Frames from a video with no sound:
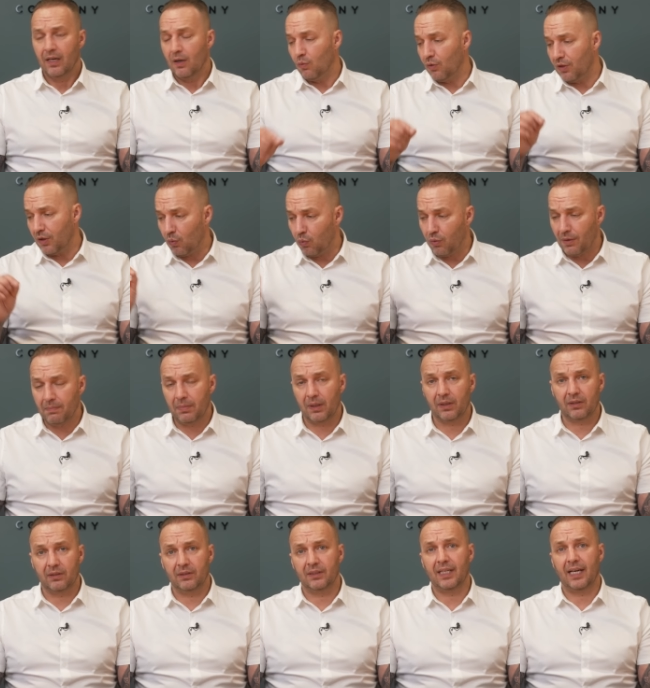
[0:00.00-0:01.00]
with a
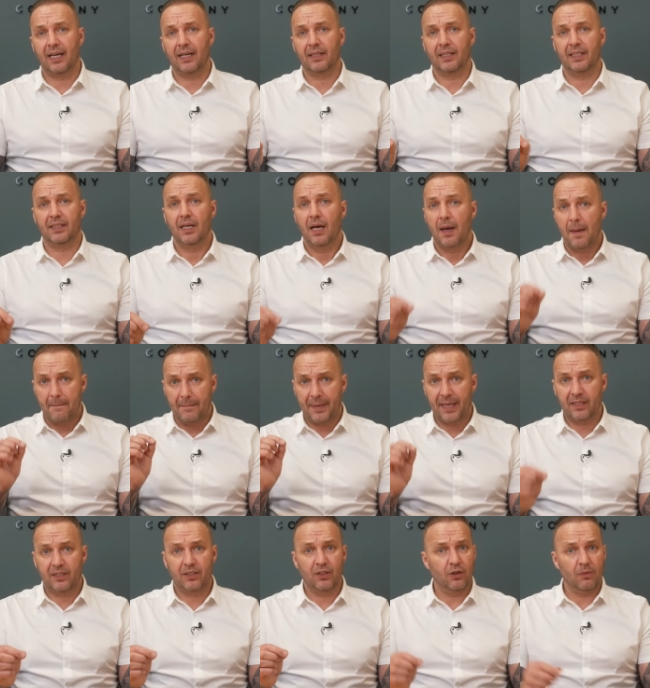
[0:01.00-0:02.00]
Wimbledon dialing,
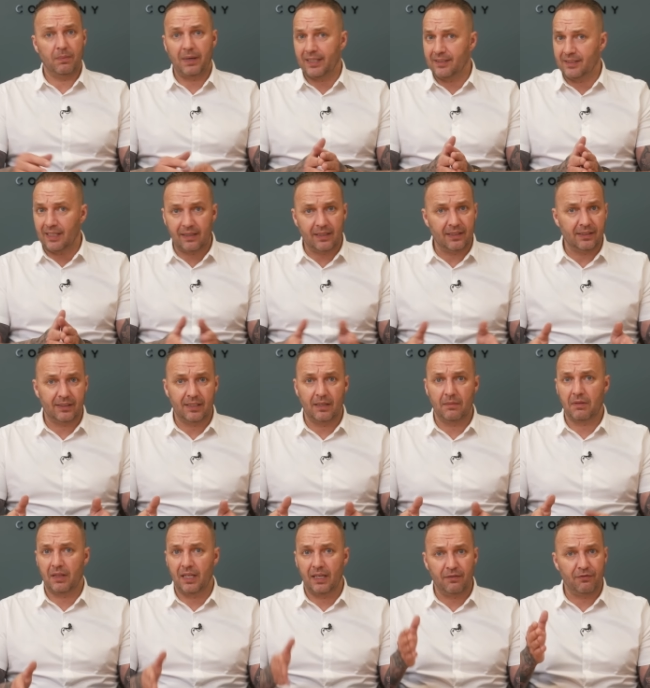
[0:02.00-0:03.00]
picked it up, exactly the same
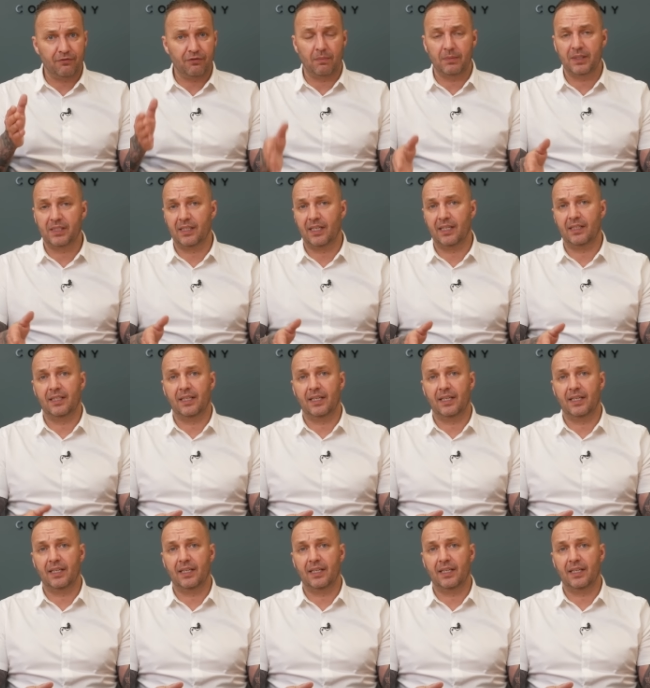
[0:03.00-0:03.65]
thing from his AD.